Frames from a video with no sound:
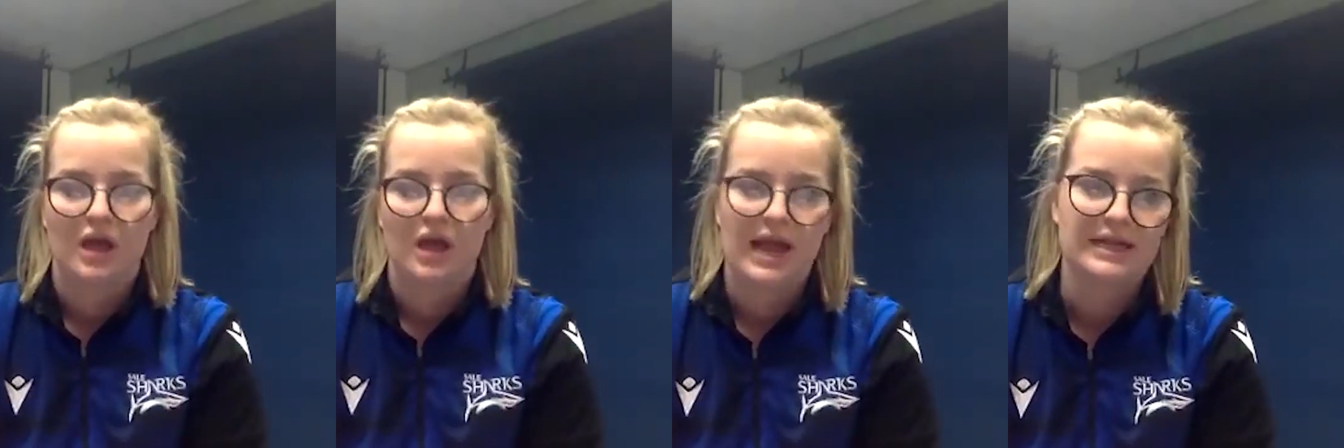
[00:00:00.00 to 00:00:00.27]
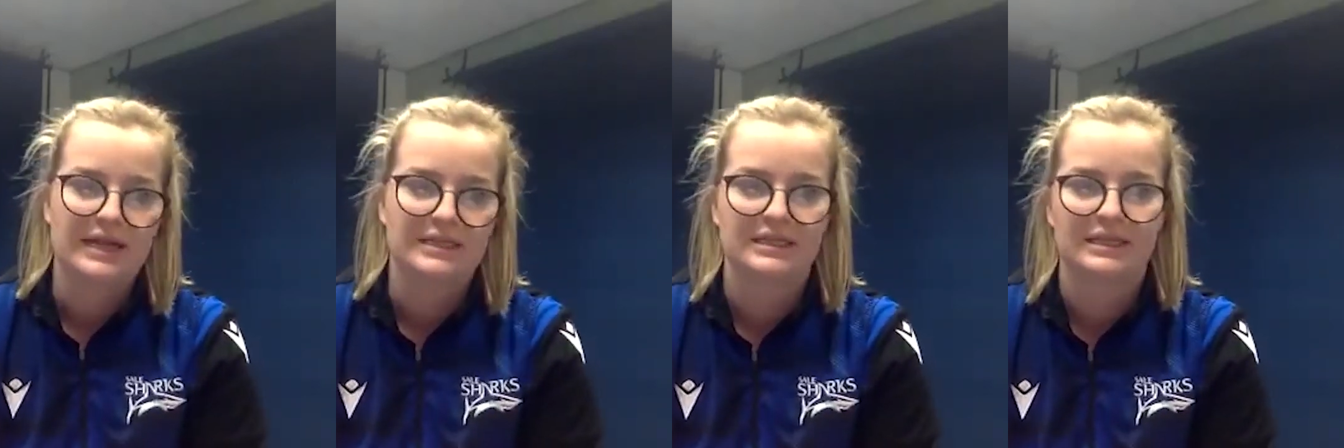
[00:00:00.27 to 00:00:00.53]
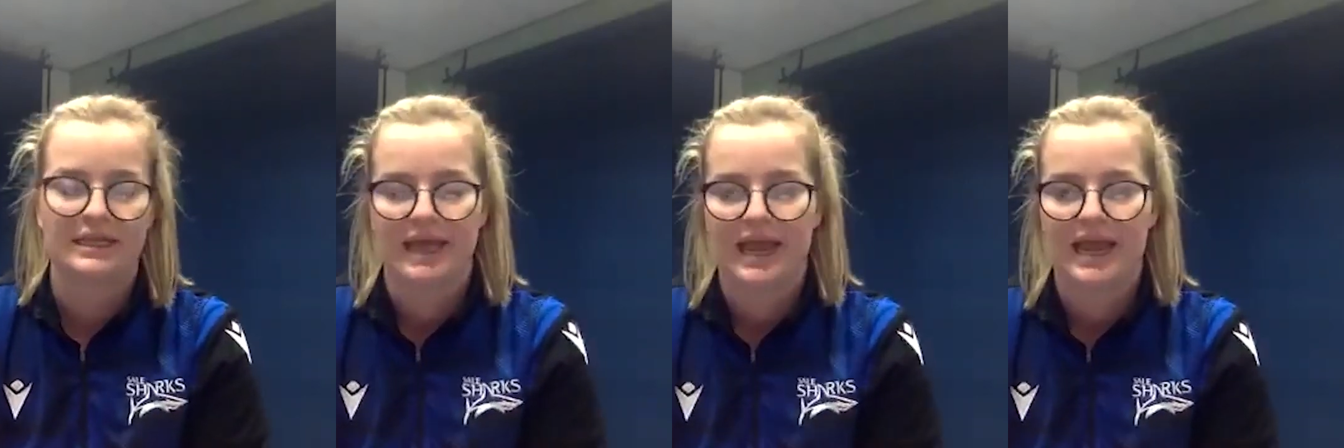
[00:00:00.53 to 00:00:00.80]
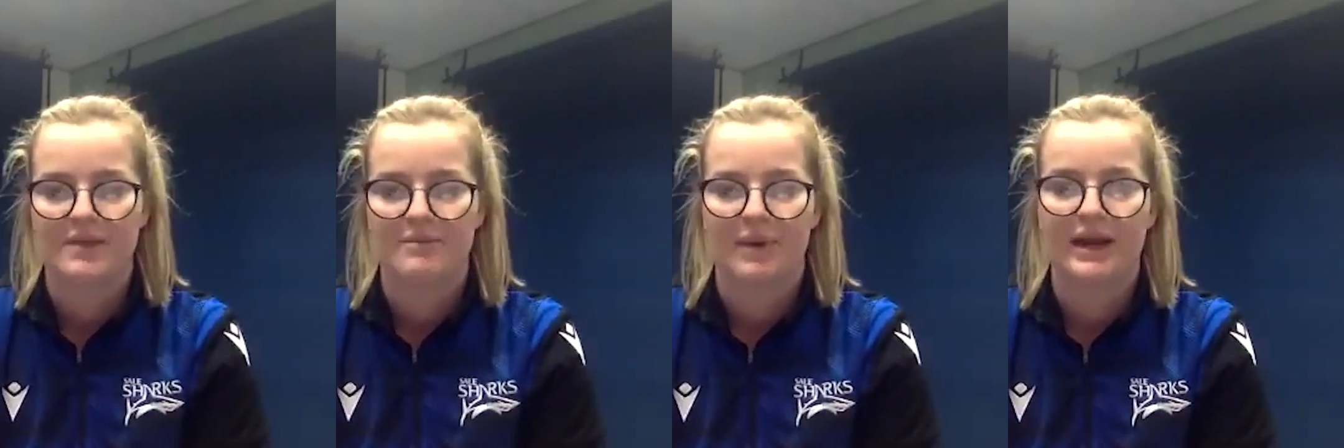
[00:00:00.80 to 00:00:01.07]
into the
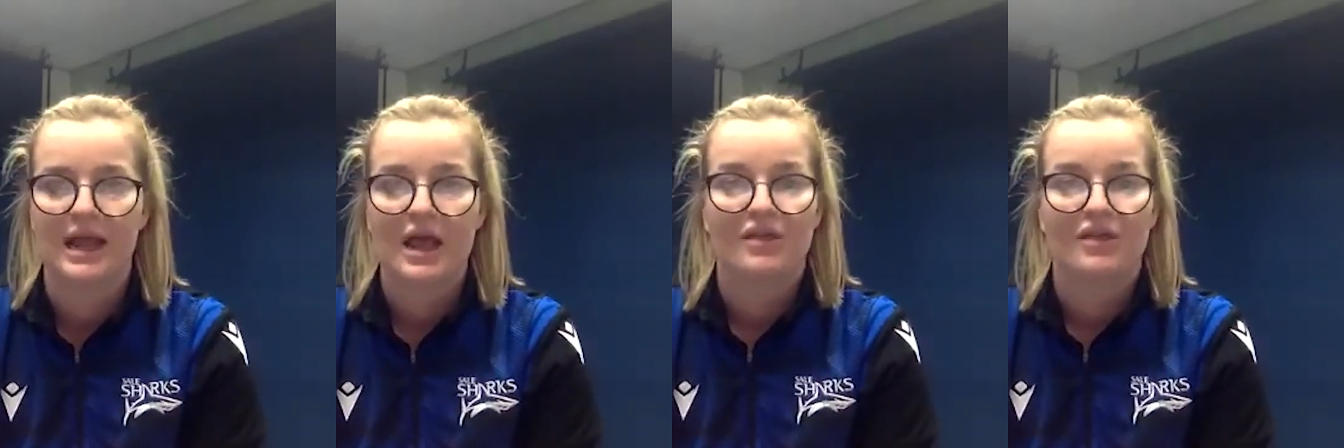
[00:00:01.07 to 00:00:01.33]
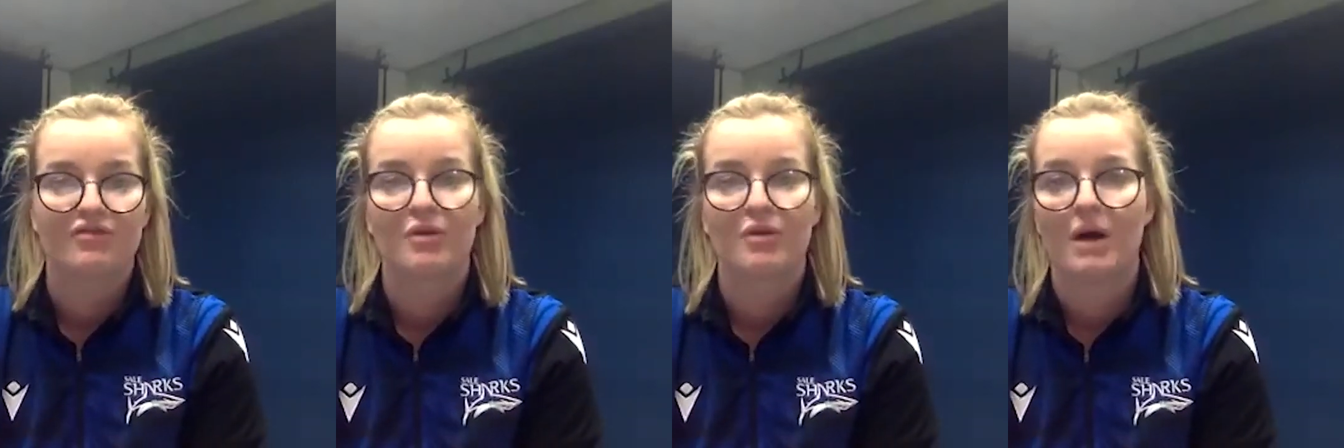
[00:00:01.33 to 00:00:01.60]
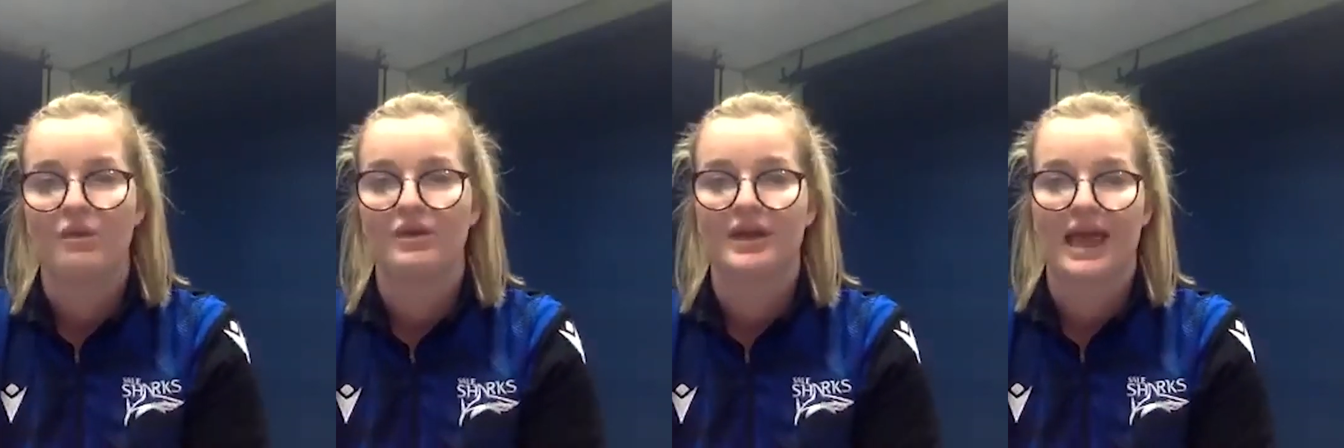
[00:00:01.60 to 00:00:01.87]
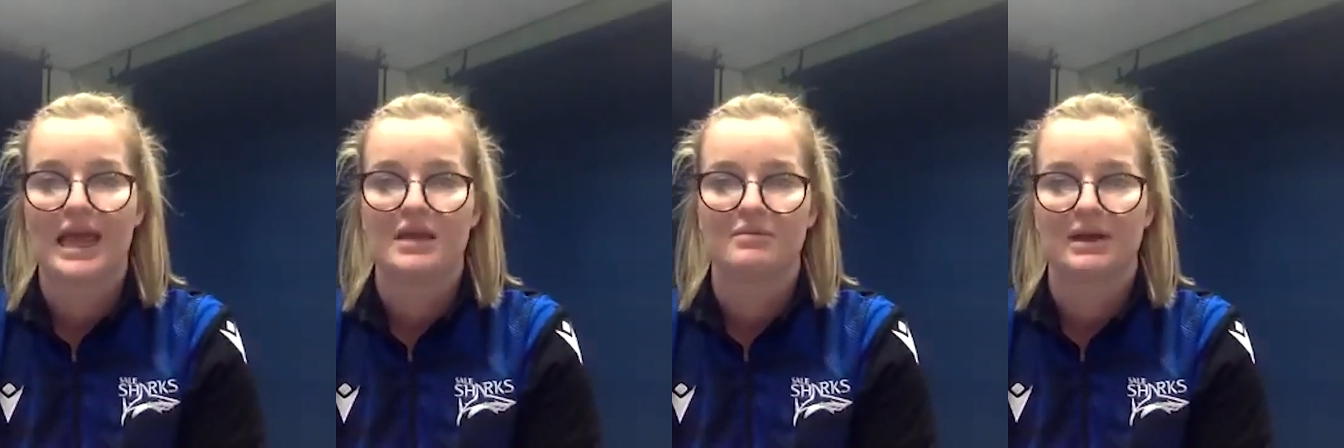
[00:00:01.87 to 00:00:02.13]
game and throughout the game,